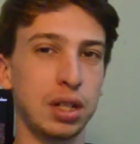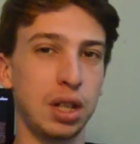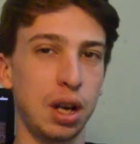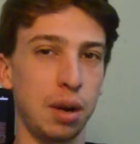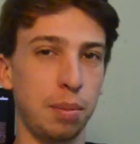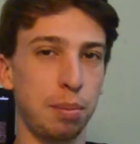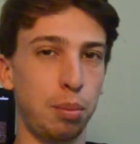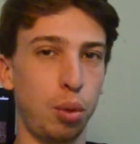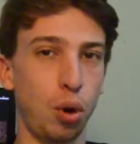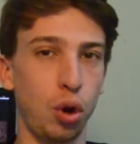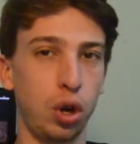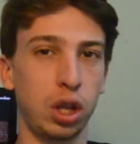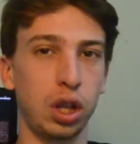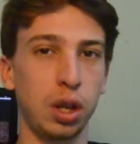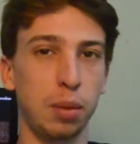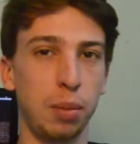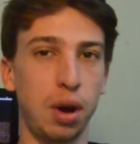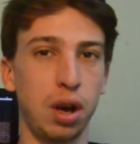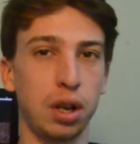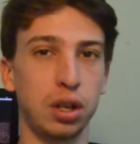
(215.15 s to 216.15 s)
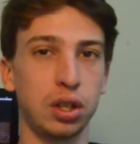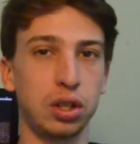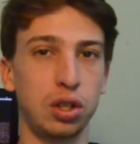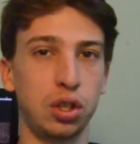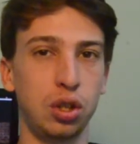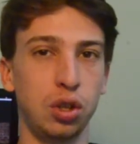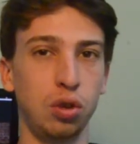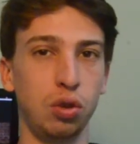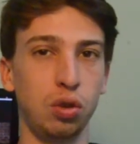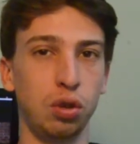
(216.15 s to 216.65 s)
up putting them
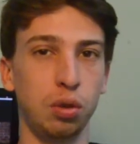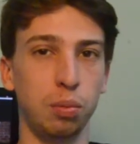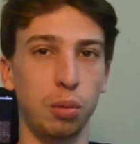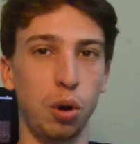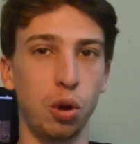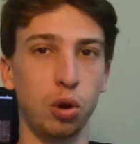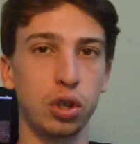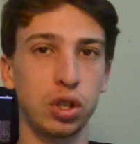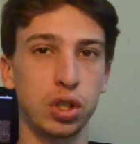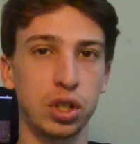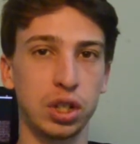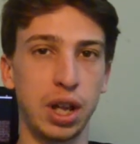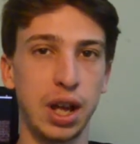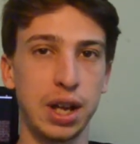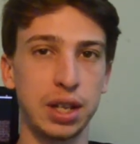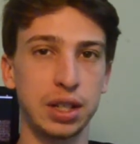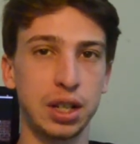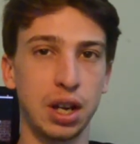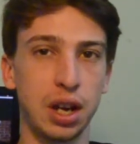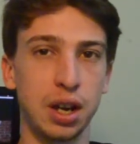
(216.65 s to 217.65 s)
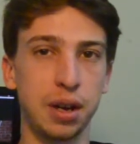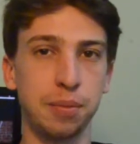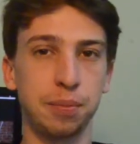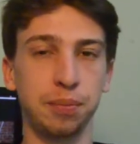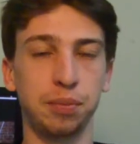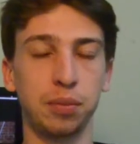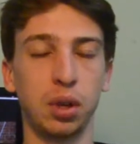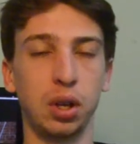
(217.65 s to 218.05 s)
onto the motors last time.